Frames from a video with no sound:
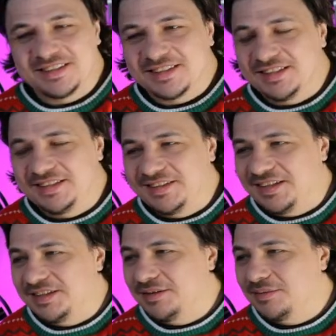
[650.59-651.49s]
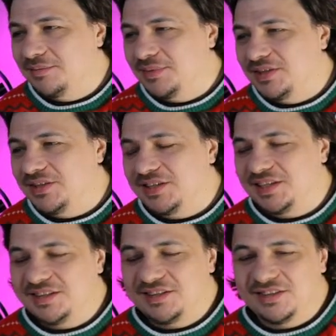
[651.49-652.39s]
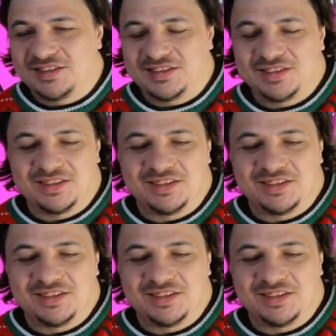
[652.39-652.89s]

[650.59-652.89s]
content moderators,